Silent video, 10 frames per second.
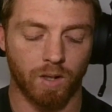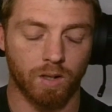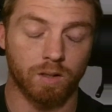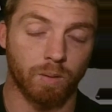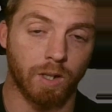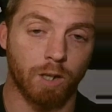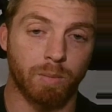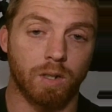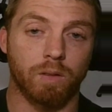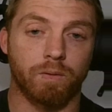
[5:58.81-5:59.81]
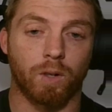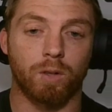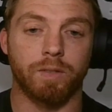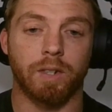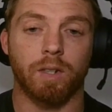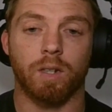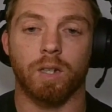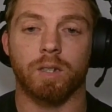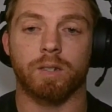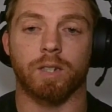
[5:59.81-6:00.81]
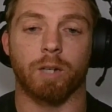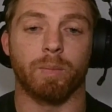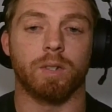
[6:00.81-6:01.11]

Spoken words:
So we're going to be evolving Simon.